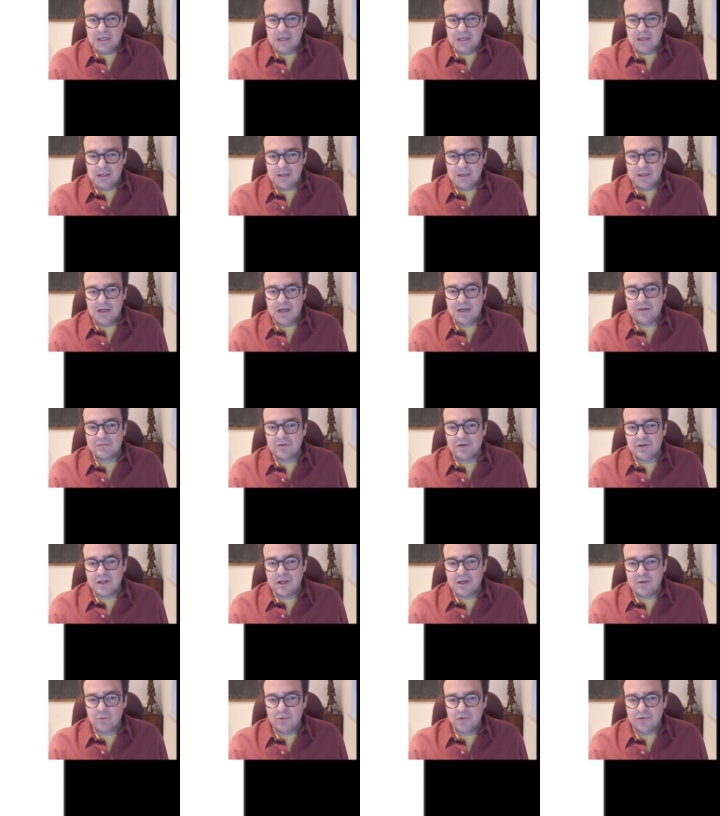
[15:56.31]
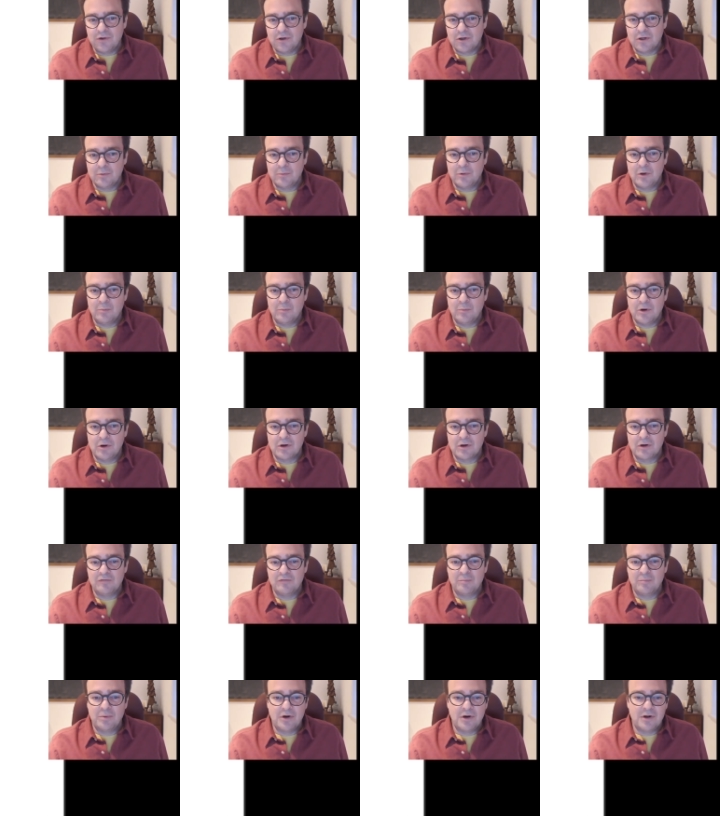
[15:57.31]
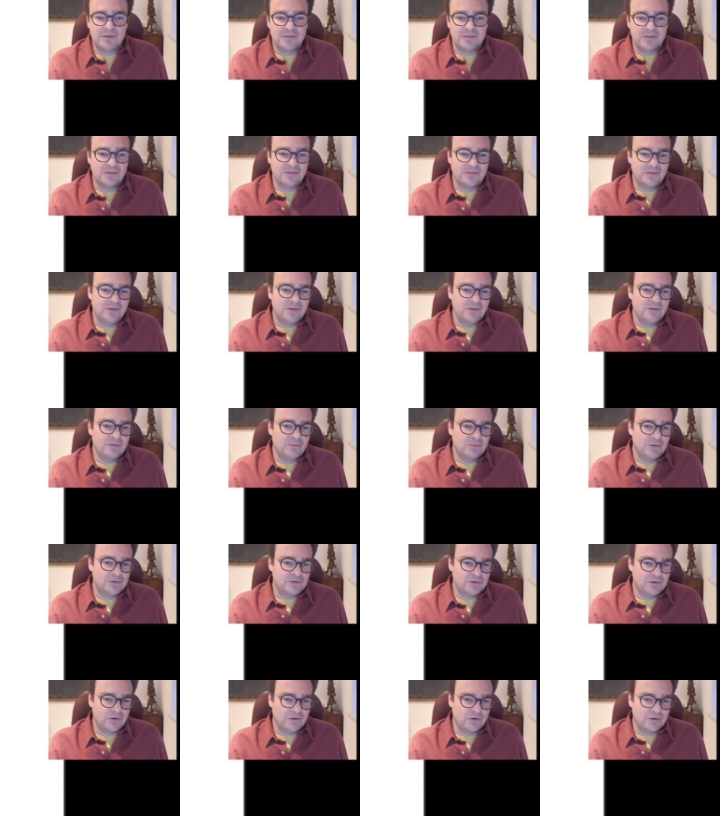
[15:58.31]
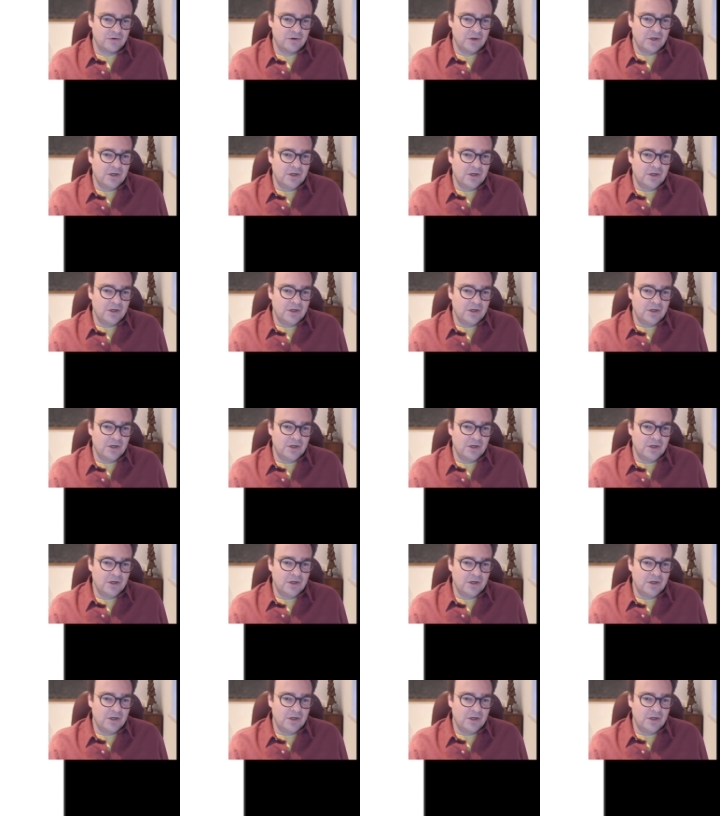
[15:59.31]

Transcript: Uh, after that, we'll talk about Markov processes, which are